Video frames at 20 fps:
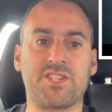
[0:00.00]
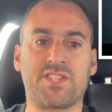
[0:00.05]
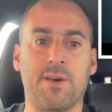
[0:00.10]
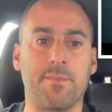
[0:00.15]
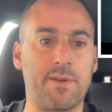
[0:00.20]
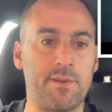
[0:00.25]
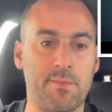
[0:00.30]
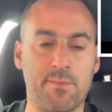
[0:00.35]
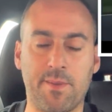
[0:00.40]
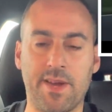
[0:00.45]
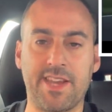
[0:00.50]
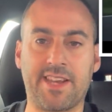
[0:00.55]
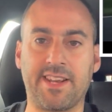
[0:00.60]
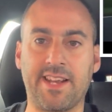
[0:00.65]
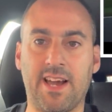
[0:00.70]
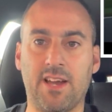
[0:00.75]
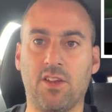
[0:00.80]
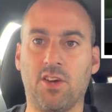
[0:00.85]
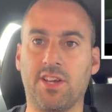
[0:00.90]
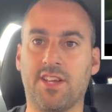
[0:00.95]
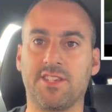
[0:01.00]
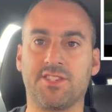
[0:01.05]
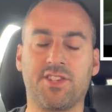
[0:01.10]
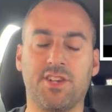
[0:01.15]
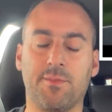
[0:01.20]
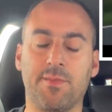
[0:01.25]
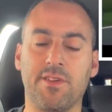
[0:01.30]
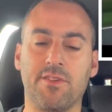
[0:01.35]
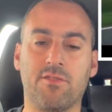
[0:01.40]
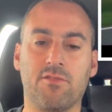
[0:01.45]
people making out like it's
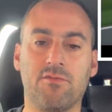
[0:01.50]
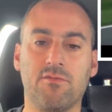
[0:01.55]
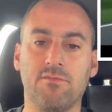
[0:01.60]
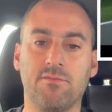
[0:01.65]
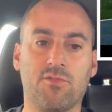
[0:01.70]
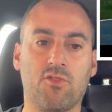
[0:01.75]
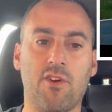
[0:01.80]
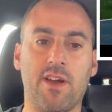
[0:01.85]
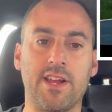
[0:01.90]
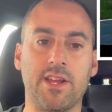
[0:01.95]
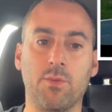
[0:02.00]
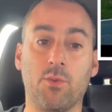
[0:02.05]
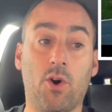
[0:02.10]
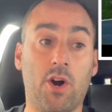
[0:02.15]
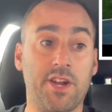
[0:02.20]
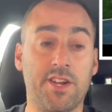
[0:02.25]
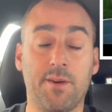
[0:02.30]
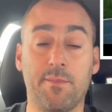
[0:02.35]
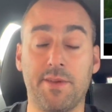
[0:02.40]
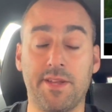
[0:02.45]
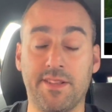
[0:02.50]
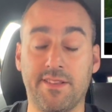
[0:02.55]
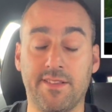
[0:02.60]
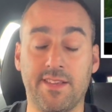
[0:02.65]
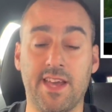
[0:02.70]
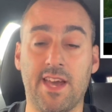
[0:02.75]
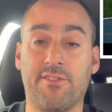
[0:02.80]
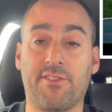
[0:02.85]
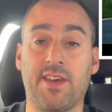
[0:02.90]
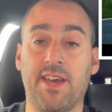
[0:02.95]
going to be greatly wider. I mean,
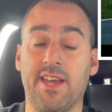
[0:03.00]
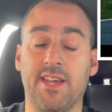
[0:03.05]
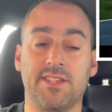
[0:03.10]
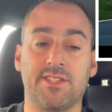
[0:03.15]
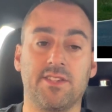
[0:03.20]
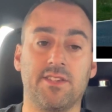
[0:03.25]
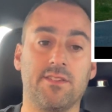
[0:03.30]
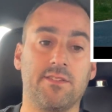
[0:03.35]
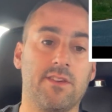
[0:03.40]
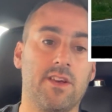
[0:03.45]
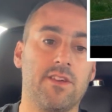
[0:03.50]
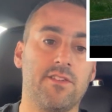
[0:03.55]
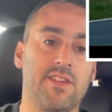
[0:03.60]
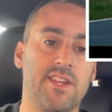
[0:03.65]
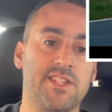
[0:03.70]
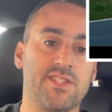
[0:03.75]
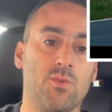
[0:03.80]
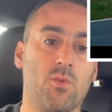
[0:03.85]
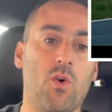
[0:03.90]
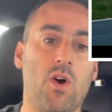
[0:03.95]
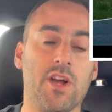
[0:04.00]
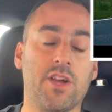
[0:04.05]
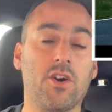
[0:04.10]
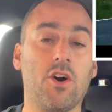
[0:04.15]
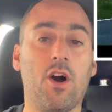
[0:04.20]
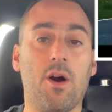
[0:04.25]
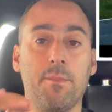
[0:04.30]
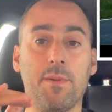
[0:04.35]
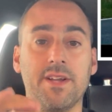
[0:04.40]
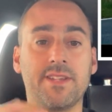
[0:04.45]
the FK is a wide
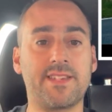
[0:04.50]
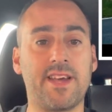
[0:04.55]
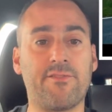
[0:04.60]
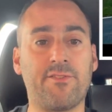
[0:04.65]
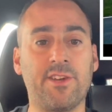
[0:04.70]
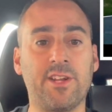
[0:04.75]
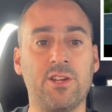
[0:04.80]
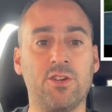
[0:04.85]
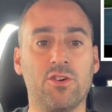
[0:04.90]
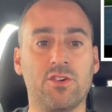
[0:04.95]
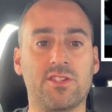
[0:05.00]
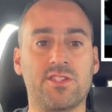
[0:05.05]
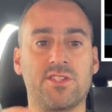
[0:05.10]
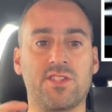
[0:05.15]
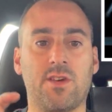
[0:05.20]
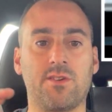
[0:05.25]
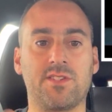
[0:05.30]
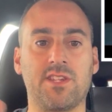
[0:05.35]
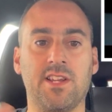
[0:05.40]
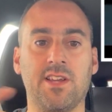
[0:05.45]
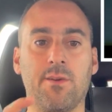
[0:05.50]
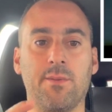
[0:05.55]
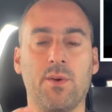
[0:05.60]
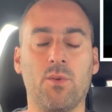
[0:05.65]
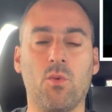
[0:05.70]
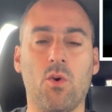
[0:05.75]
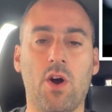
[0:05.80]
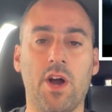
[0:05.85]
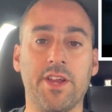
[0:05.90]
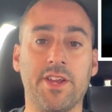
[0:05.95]
car, but it definitely looks as though it's a little
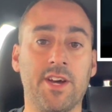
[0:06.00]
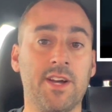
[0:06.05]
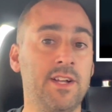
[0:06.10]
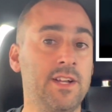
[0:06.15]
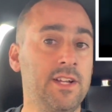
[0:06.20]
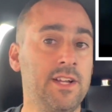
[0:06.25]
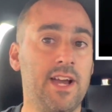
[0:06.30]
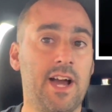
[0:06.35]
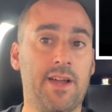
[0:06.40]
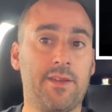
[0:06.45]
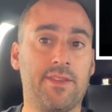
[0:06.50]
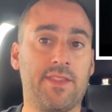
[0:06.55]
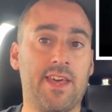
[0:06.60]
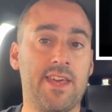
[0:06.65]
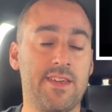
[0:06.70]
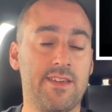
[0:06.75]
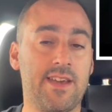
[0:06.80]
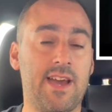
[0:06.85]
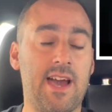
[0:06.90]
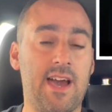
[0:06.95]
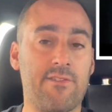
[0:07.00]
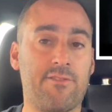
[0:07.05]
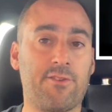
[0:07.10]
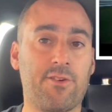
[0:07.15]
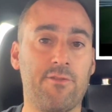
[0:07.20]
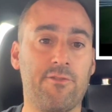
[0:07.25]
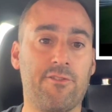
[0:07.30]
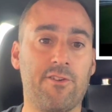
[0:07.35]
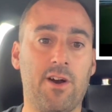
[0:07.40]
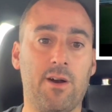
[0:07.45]
bit wider, and they have
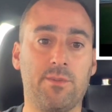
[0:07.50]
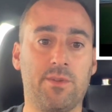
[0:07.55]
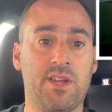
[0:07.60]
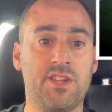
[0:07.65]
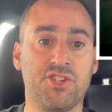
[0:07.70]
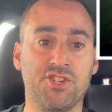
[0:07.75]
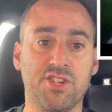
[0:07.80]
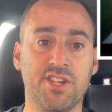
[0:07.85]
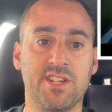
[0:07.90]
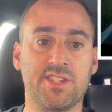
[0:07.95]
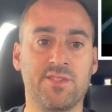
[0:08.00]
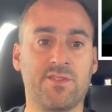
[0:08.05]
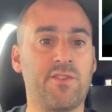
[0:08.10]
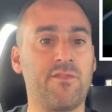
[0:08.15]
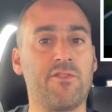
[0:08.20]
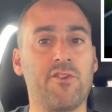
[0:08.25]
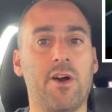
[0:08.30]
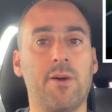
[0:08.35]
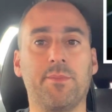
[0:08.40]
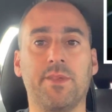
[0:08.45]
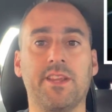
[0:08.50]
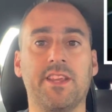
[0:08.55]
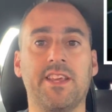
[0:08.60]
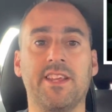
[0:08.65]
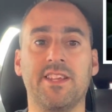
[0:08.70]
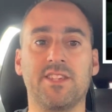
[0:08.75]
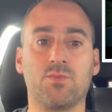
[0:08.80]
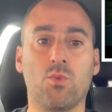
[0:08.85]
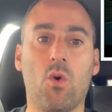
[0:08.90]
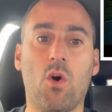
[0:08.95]
confirmed, the engineers have confirmed that
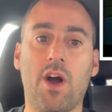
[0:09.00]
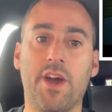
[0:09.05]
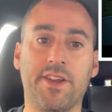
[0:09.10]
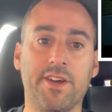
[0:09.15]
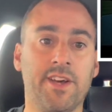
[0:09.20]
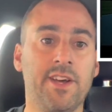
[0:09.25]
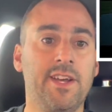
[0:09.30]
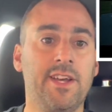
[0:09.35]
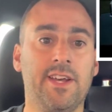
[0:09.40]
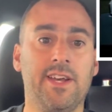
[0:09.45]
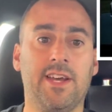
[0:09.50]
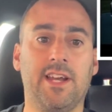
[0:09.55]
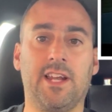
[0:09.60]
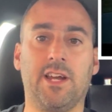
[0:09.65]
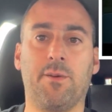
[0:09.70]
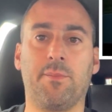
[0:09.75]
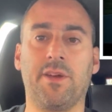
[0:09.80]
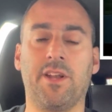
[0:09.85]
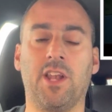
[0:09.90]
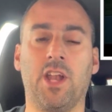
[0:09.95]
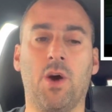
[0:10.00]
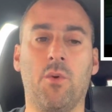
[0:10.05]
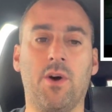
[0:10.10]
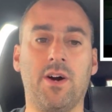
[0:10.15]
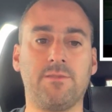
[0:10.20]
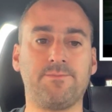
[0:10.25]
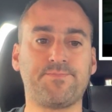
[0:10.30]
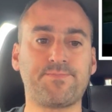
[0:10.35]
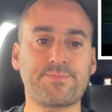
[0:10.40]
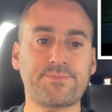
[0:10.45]
it is wider, a little bit
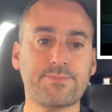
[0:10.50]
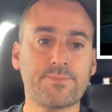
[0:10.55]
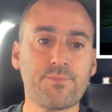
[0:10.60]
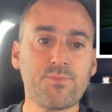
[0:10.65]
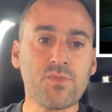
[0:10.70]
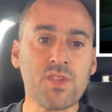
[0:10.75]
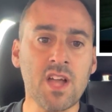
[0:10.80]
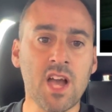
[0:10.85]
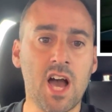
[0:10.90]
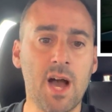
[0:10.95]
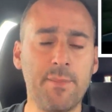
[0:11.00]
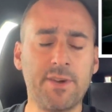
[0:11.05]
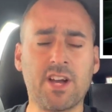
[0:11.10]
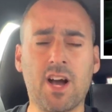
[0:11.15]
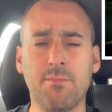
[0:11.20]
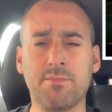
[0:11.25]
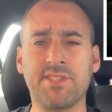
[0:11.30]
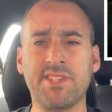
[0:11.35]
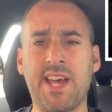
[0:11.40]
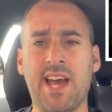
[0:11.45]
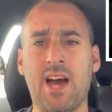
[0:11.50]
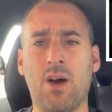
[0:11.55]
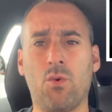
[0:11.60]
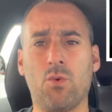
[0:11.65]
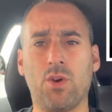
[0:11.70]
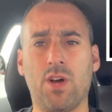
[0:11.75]
lower. It comes now